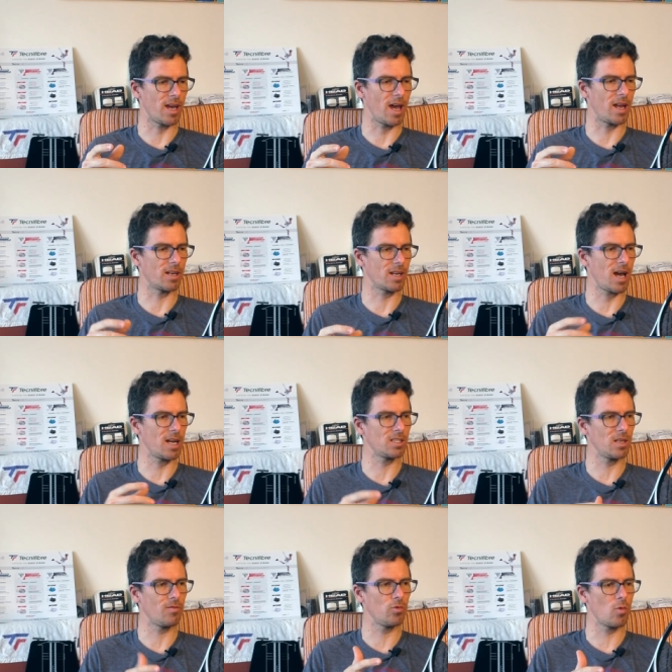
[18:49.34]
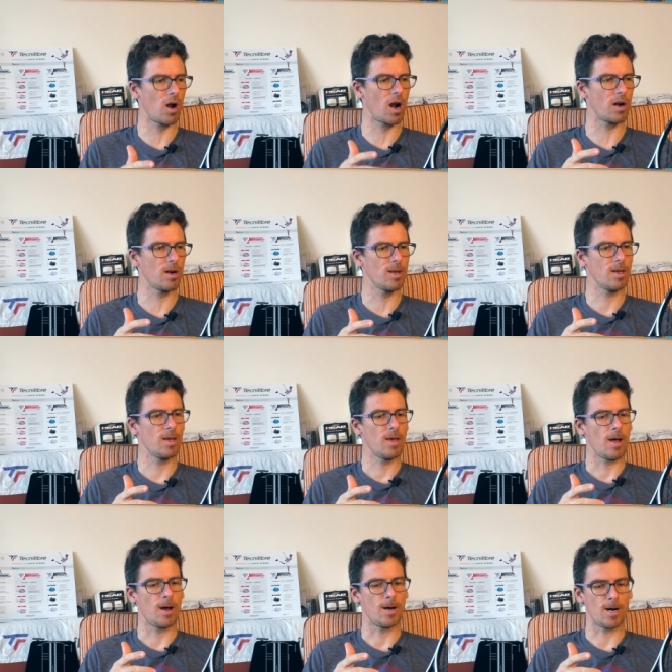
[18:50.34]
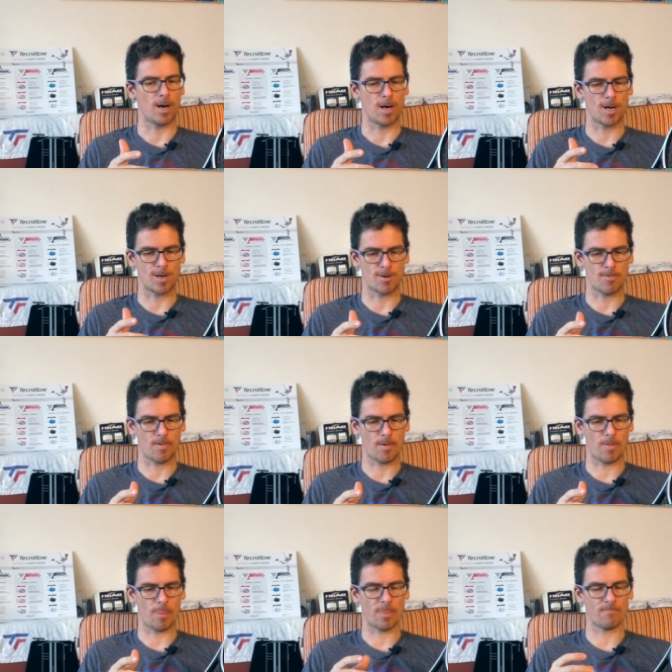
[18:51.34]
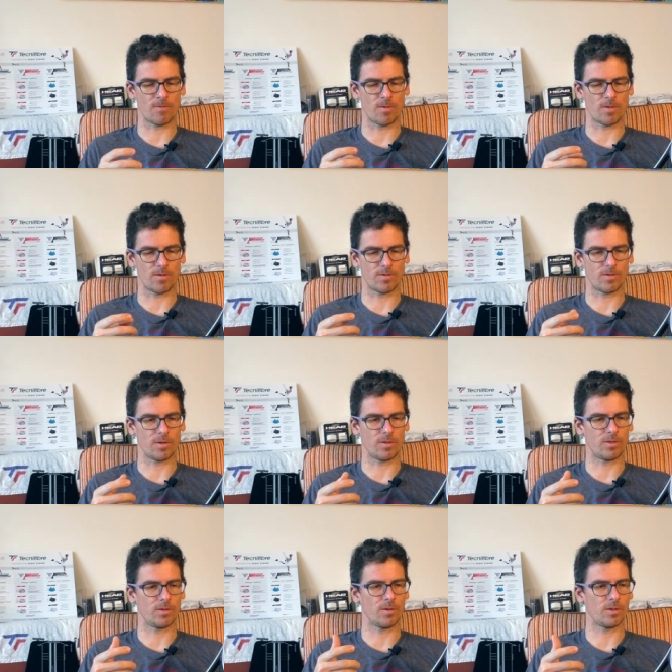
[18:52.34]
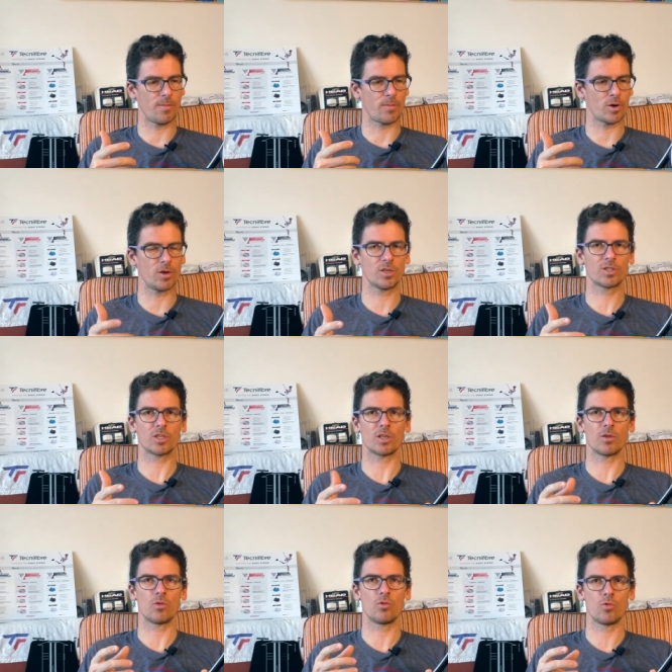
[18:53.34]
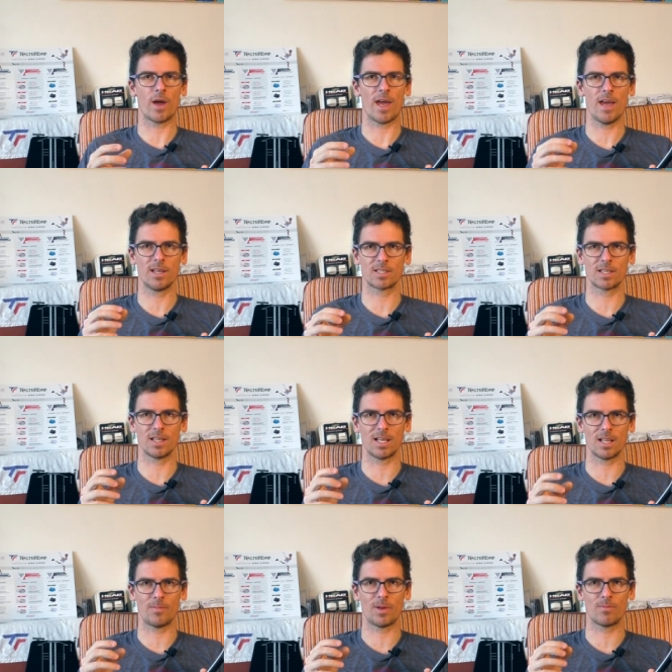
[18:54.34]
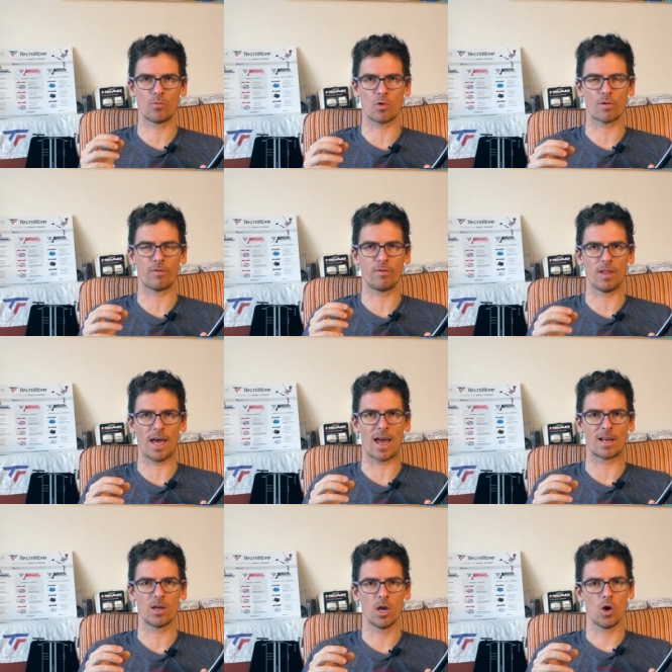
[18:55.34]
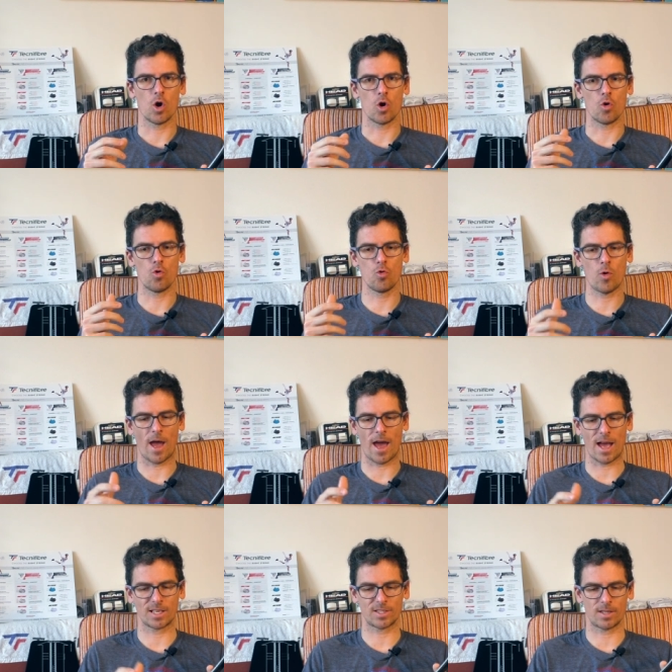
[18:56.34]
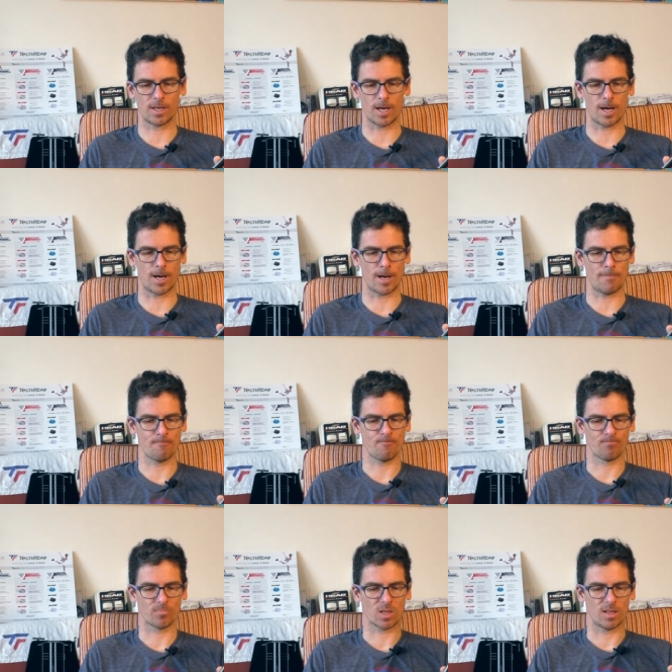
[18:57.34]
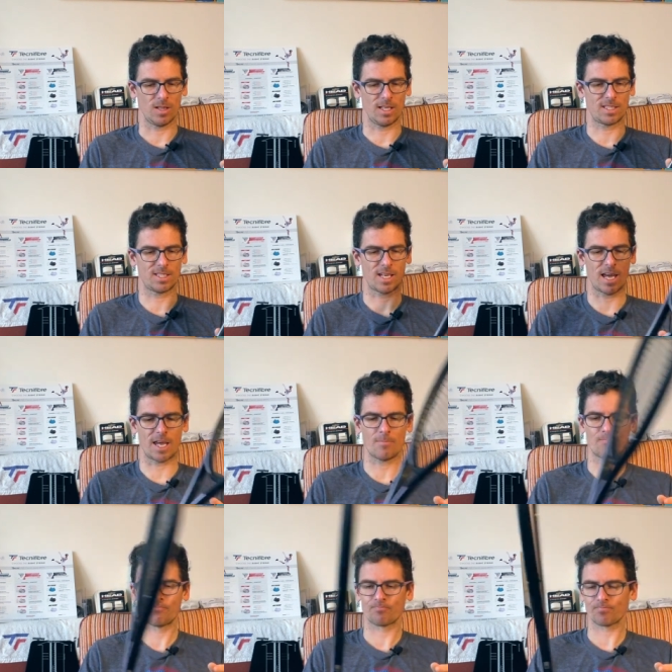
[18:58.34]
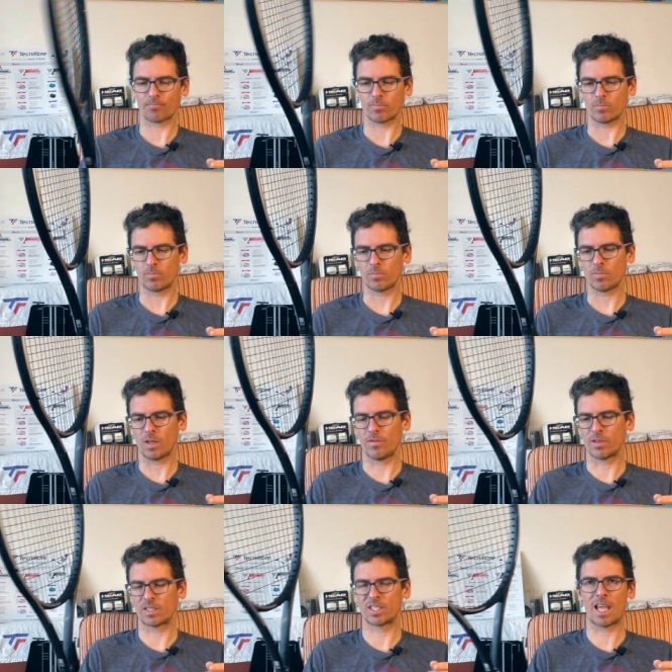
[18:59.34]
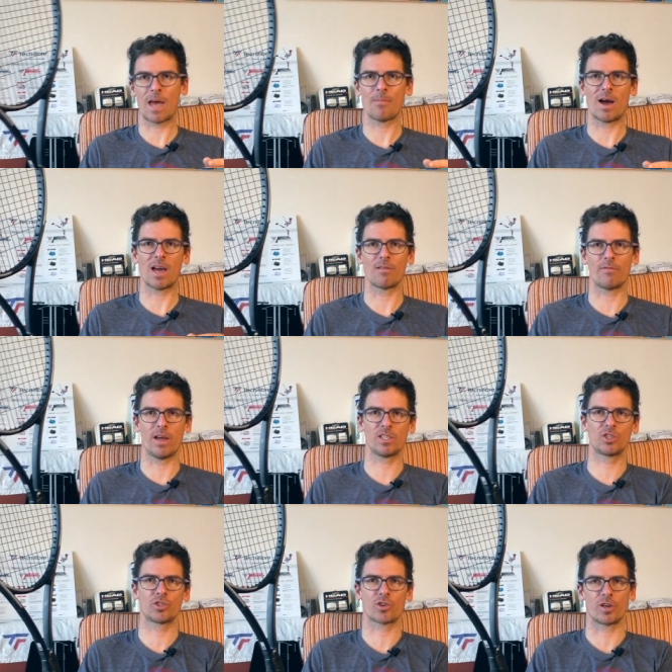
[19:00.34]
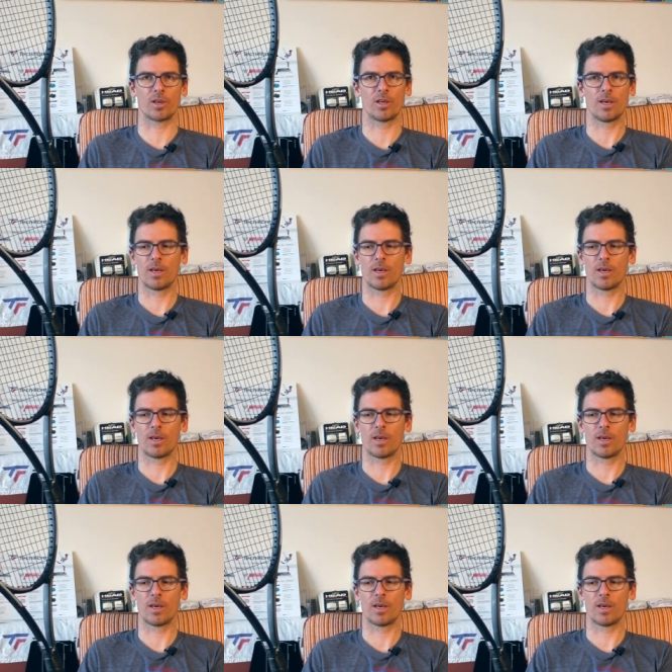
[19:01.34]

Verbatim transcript: and guys if you are uh, the, the, the, the person who hits a little bit more flat who has the let's say, the semi-Western